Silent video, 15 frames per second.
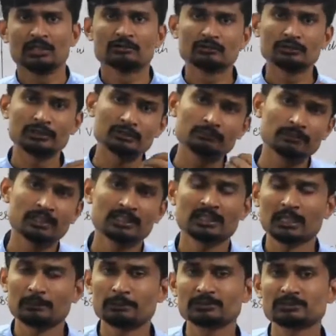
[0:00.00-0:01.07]
So in blood
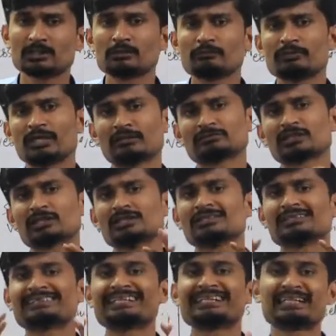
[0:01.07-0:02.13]
corpuscle we have studied
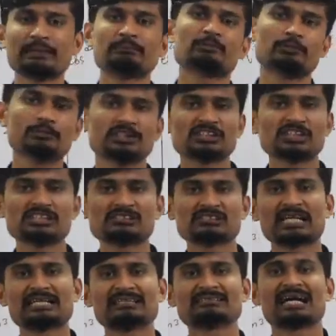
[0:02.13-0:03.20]
the three types of the cells,
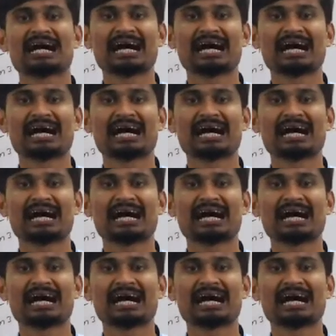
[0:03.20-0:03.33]
that is the